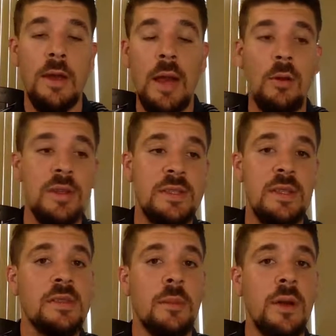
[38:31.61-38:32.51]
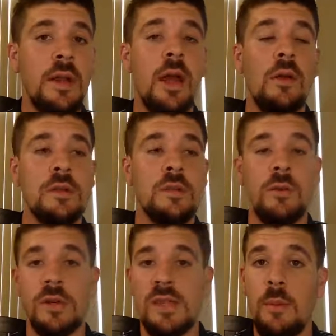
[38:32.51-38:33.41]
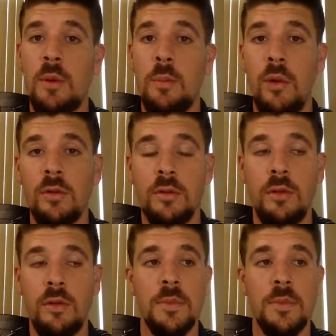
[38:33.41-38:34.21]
Now let's see somebody else. For example, Pulte.